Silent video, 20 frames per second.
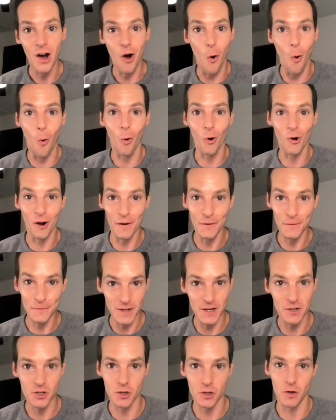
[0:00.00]
or a
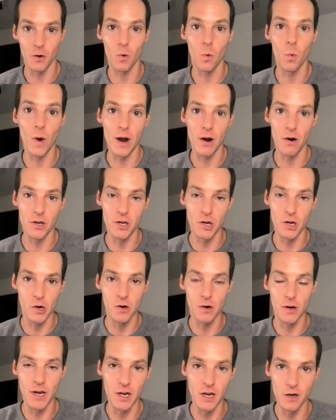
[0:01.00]
feature where
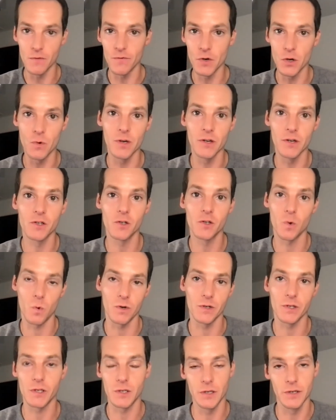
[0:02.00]
you're interviewing
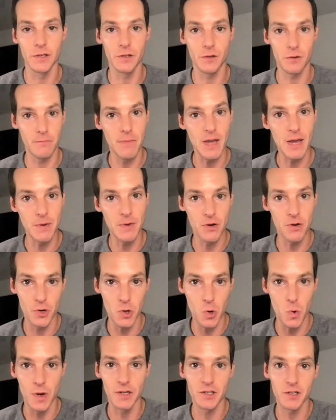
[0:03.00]
sources, or maybe you're
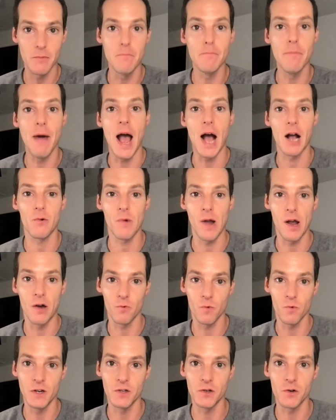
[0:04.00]
doing some background
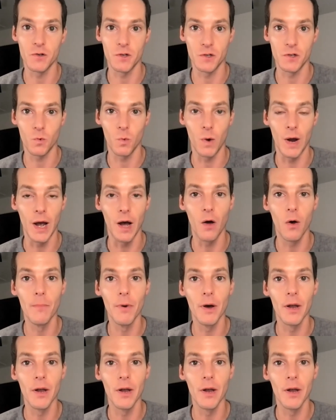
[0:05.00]
research as well.